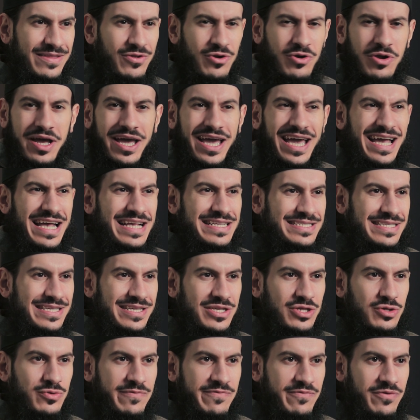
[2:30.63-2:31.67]
They're not
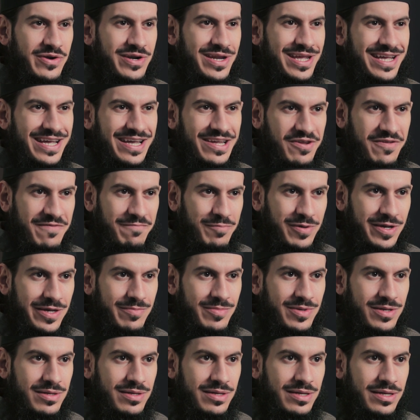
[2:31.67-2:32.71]
asking you for any kind of
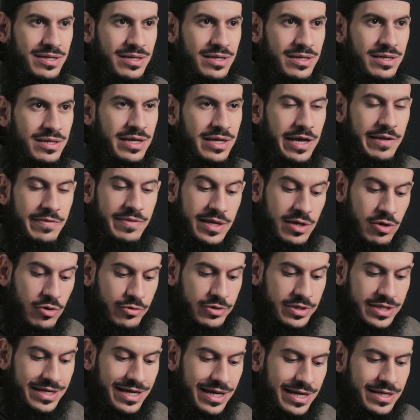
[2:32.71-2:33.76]
payment, and they
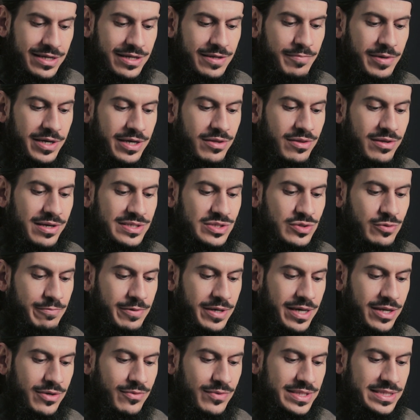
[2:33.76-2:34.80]
are guided by Allah
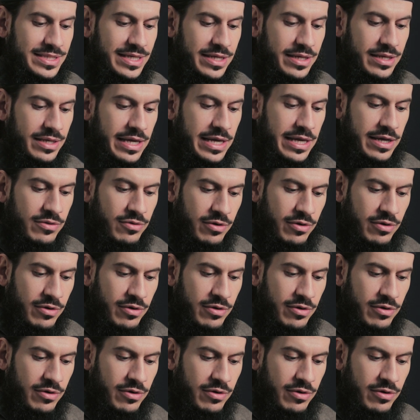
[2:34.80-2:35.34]
subhanahu wa ta'ala.